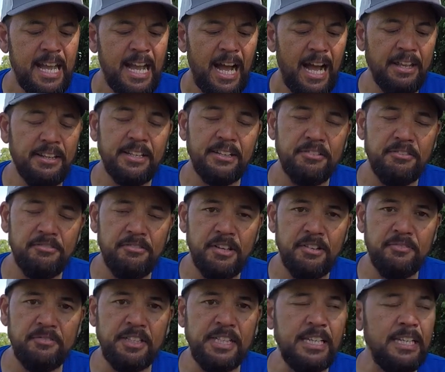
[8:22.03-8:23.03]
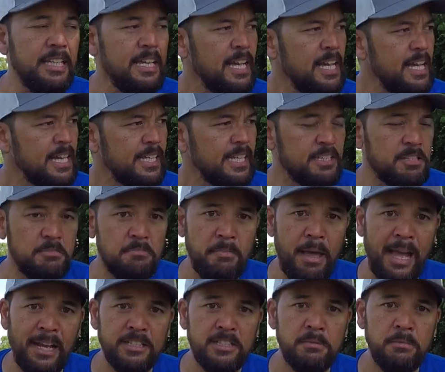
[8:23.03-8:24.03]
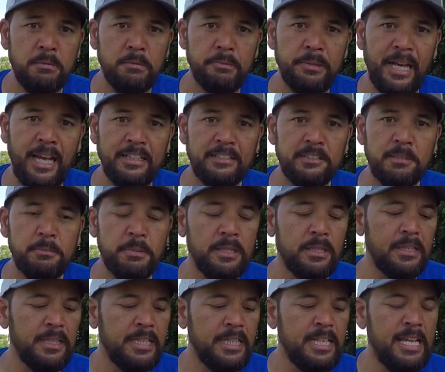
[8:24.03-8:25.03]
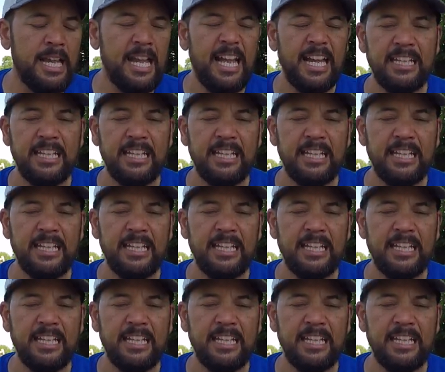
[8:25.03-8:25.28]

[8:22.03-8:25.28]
I think fifty gets maximum castability,